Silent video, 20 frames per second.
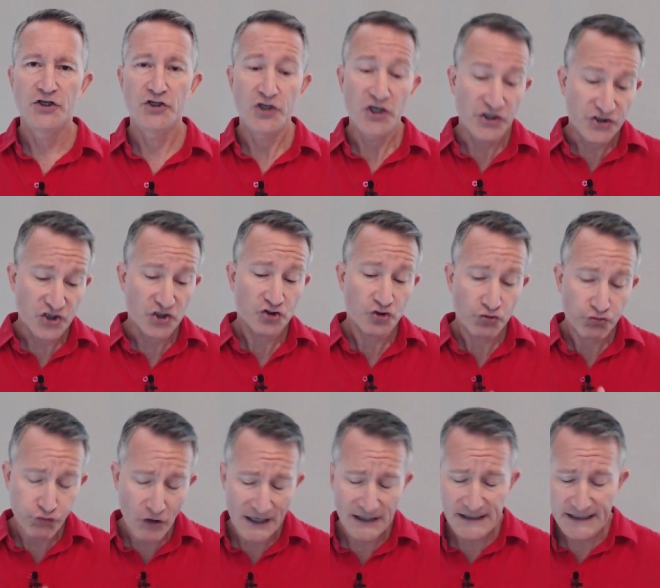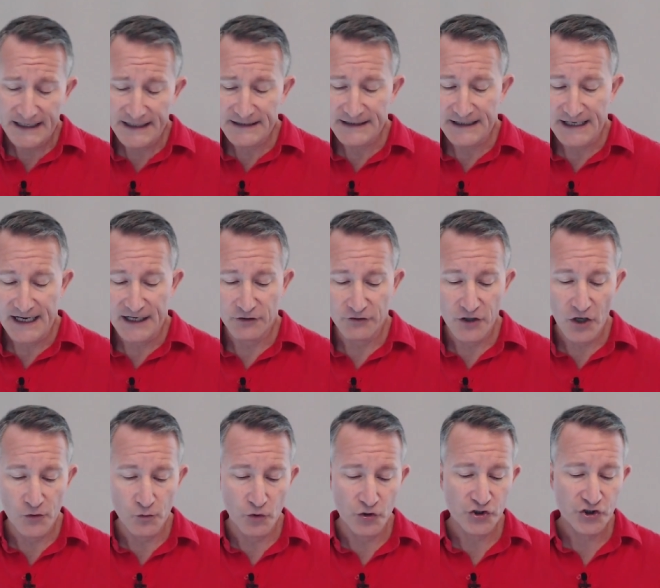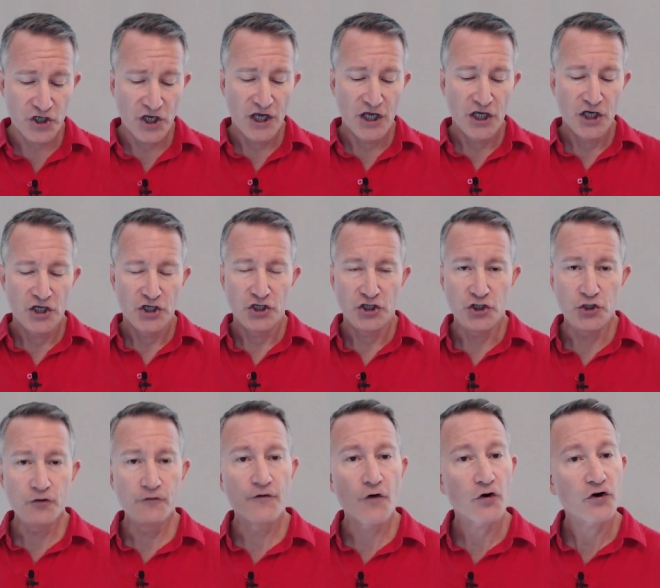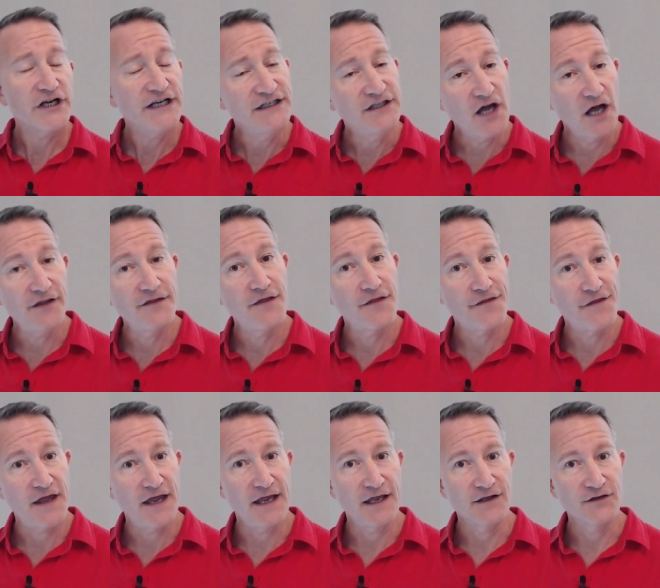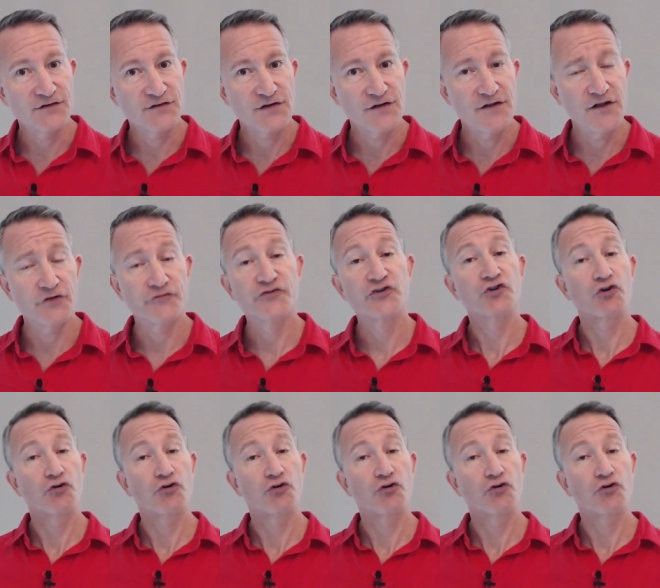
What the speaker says: It's a trailing indicator. In other words, you've already done things that have